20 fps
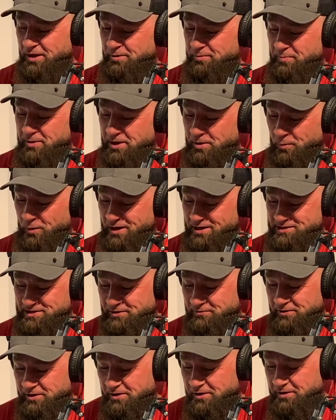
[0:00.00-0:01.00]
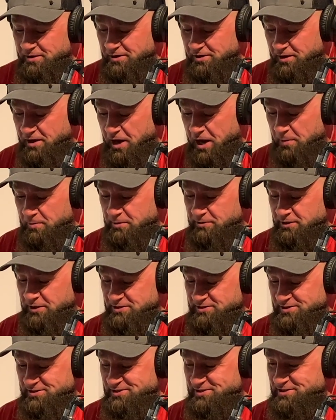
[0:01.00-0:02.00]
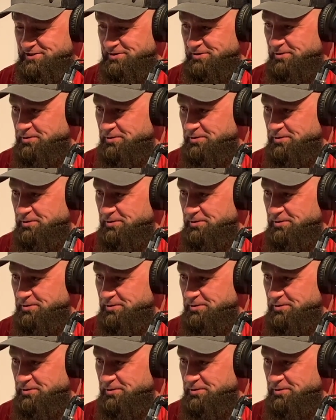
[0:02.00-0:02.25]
be a waste of a habit that's instilled.